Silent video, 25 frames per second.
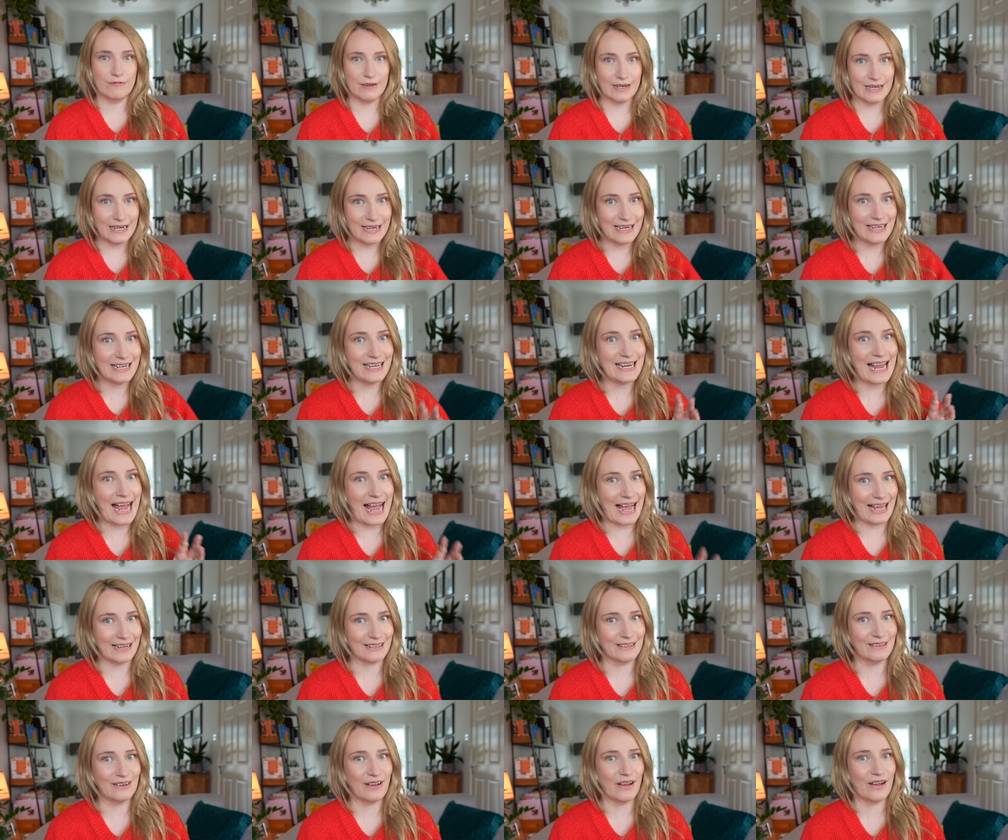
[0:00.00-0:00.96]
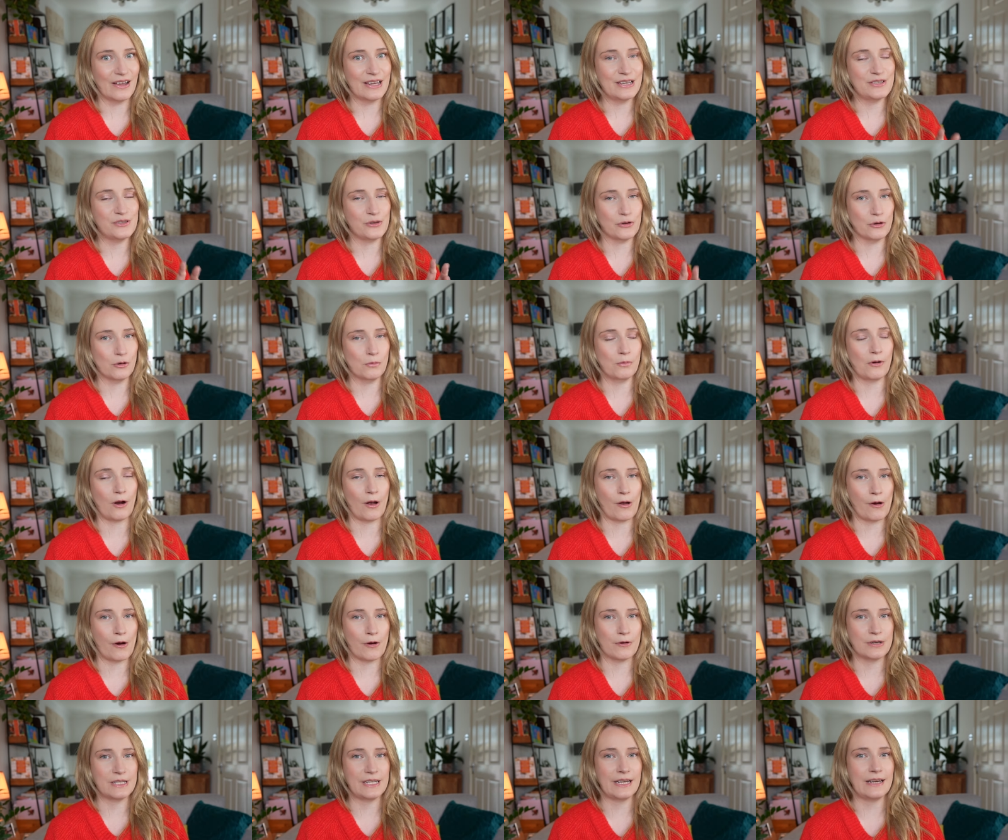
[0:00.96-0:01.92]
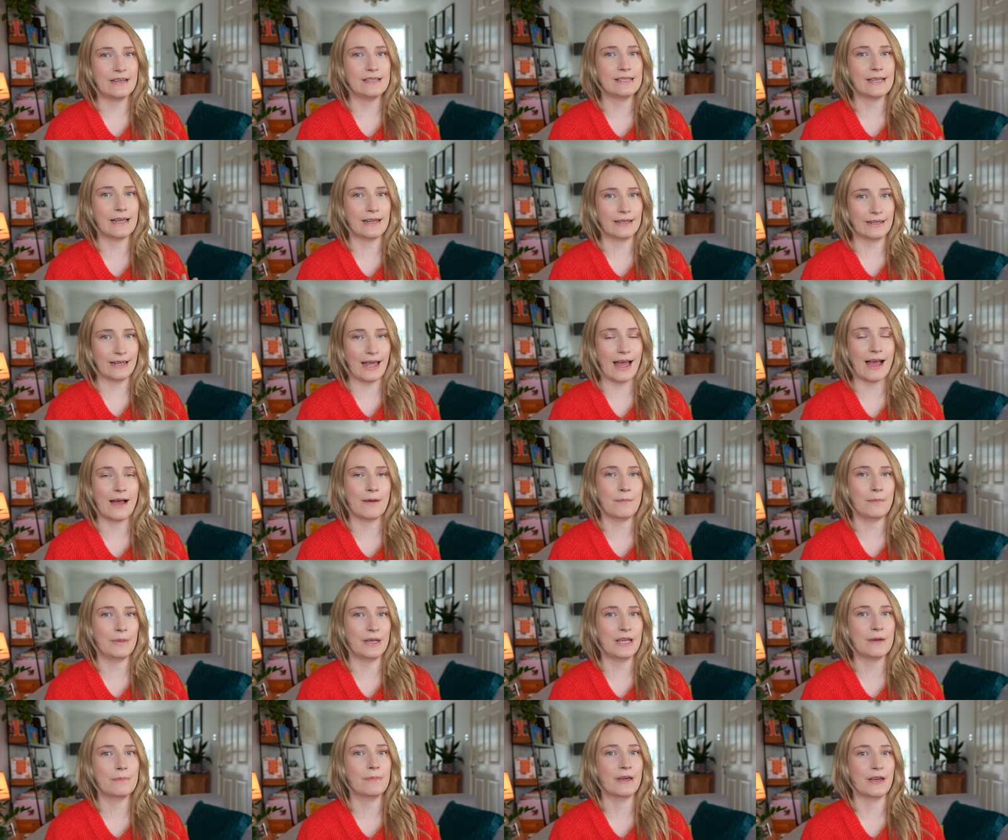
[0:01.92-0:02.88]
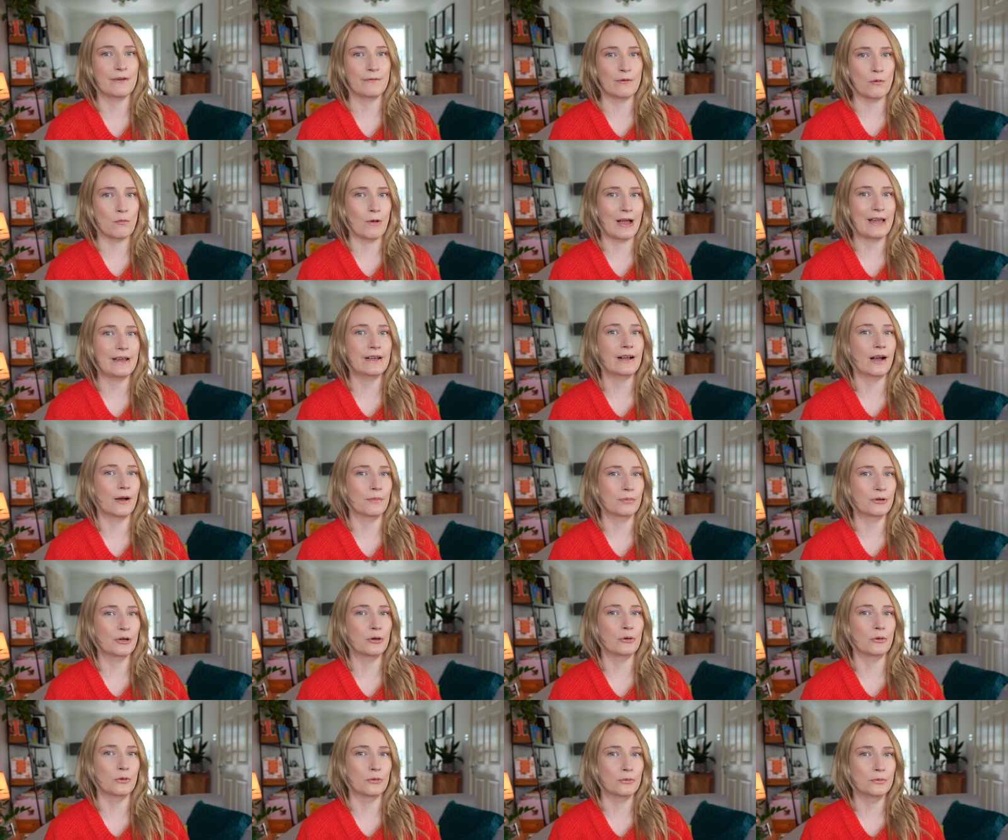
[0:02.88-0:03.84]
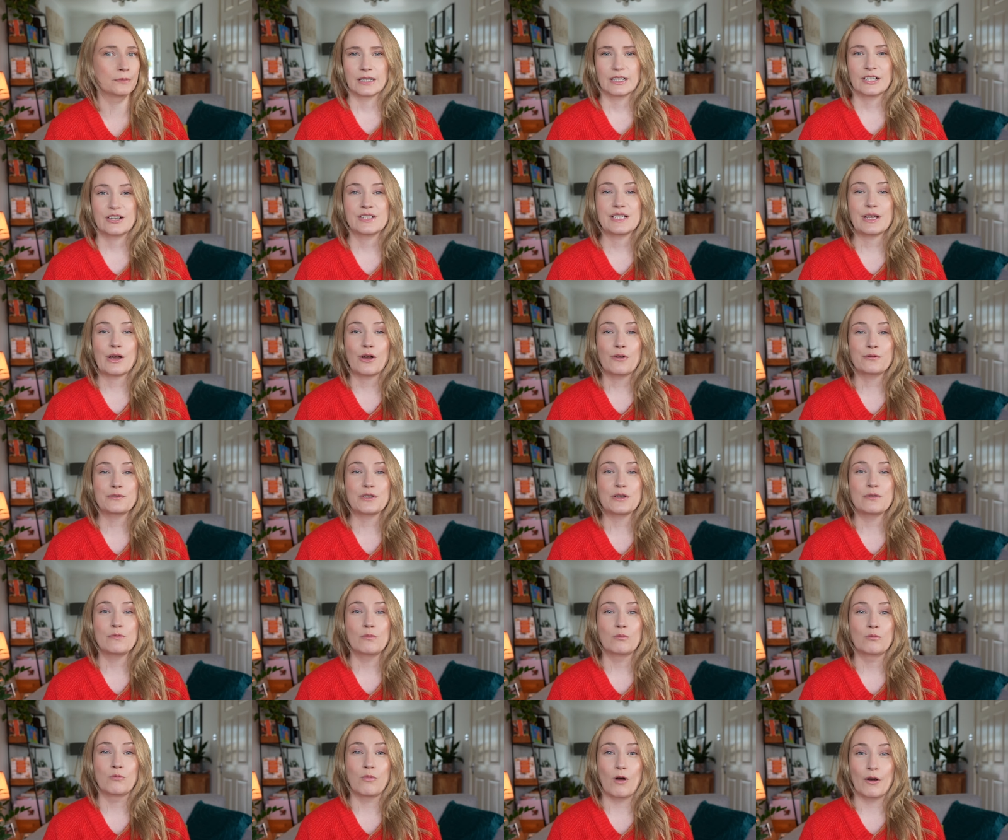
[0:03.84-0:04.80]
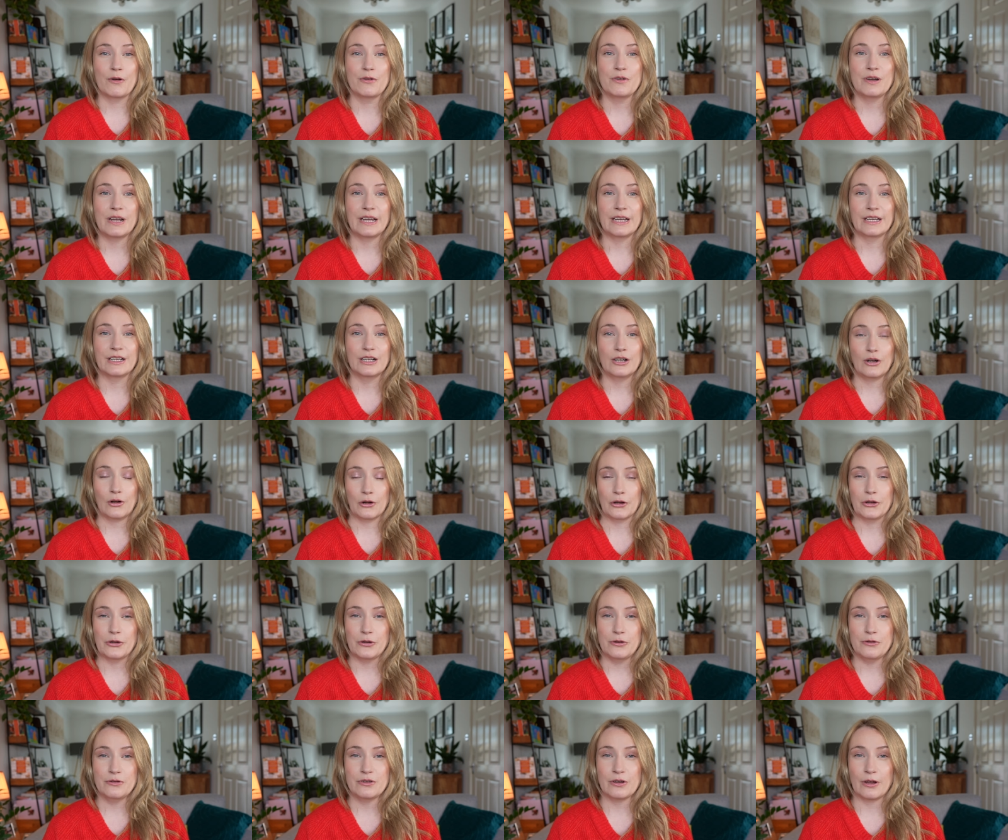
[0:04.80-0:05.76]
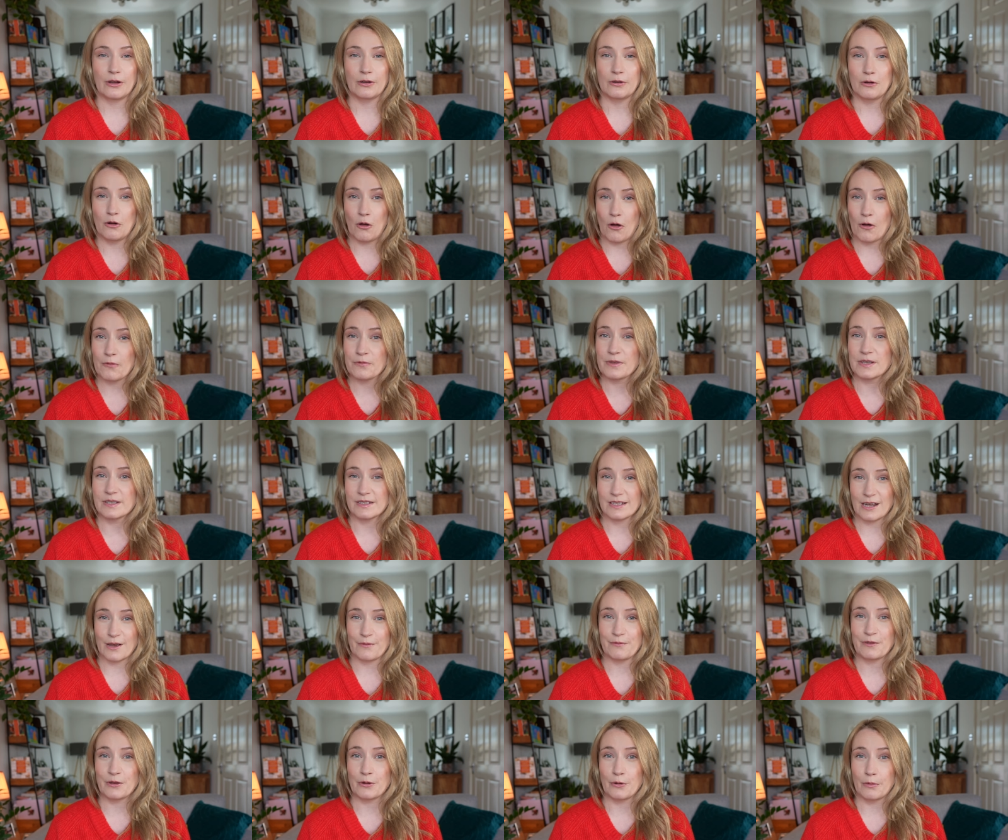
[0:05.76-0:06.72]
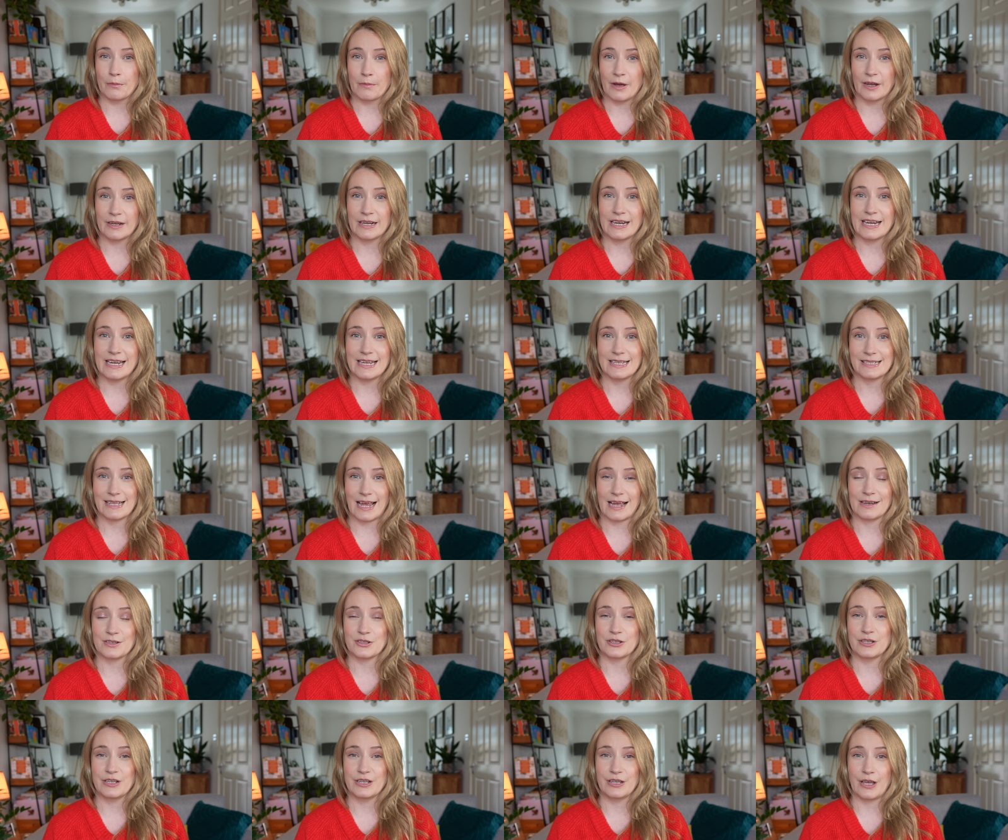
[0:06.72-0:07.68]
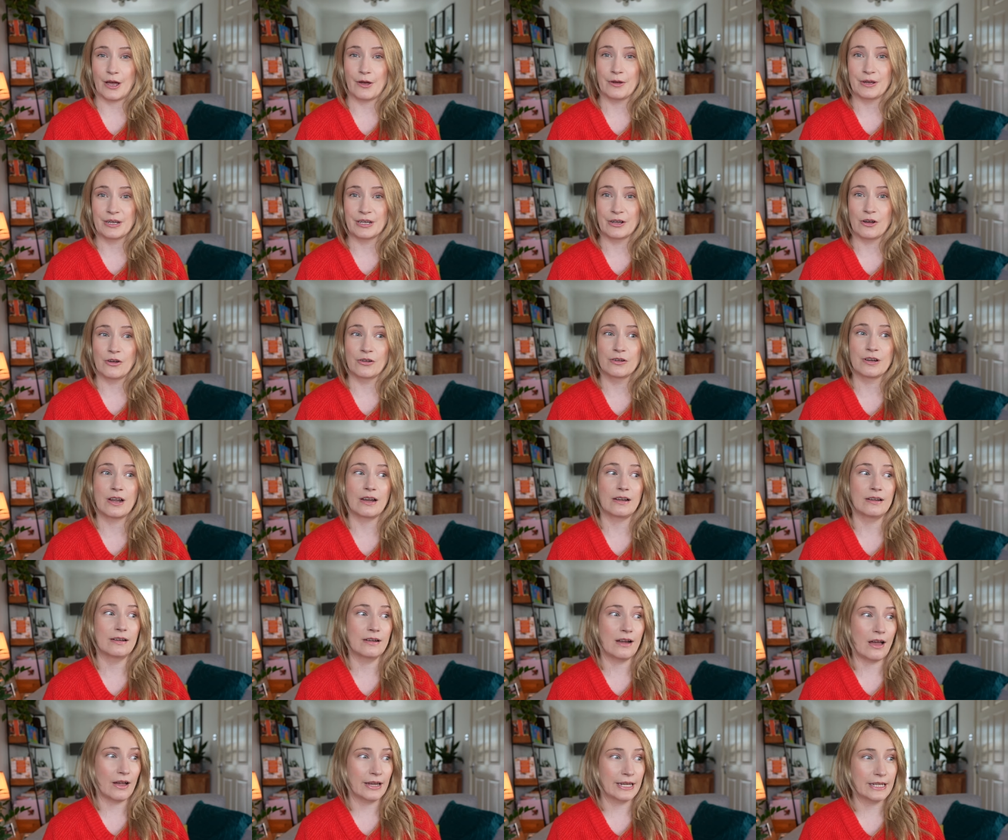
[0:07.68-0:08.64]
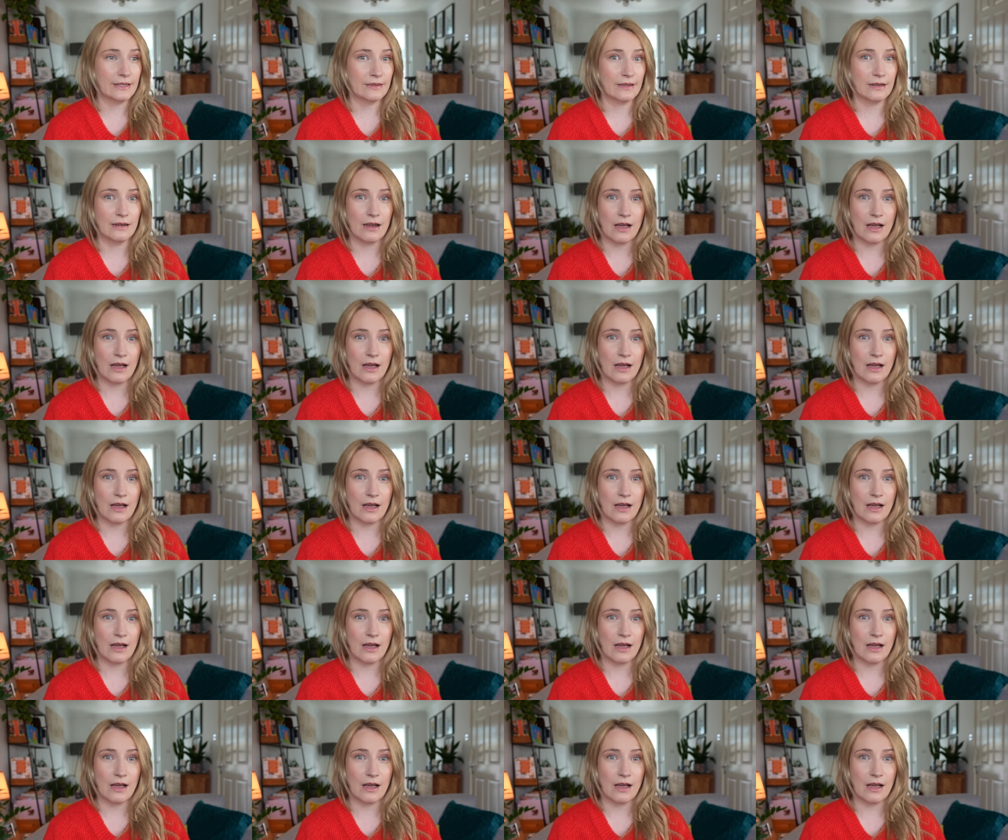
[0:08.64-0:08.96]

really analyse your priorities, it can be a bit of a wake up call because it often won't include a lot of the stuff that your money is actually going on like the